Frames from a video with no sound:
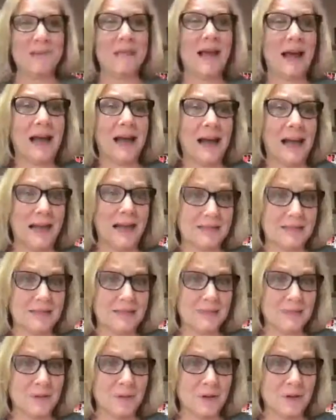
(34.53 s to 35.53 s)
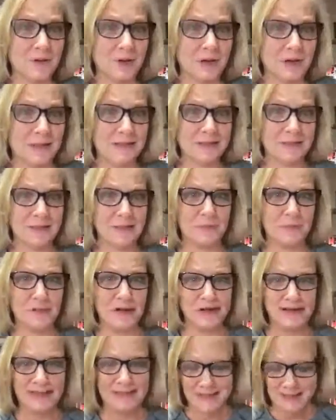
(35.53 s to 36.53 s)
I had some great
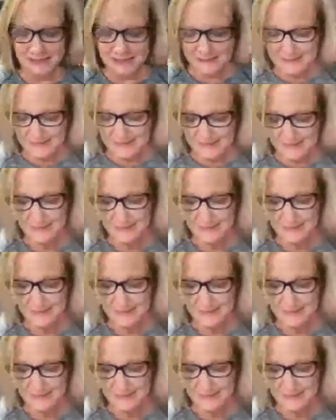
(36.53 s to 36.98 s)
surprises.